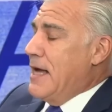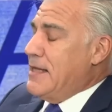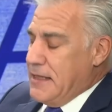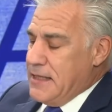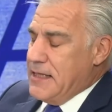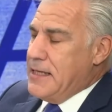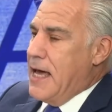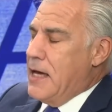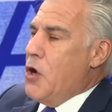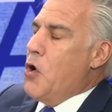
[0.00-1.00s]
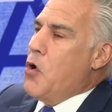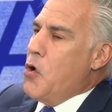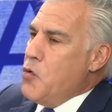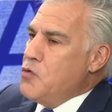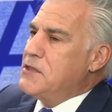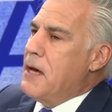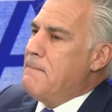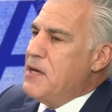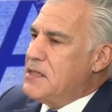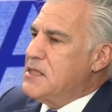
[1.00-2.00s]
at the end of the day, whose
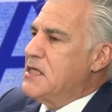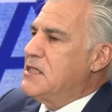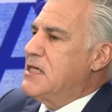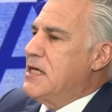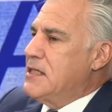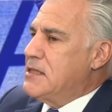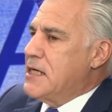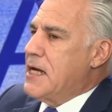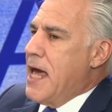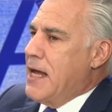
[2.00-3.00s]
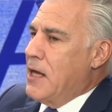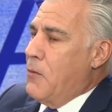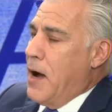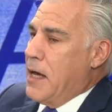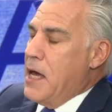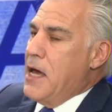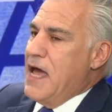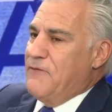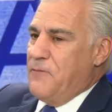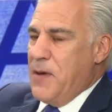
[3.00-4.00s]
business is it anyway? If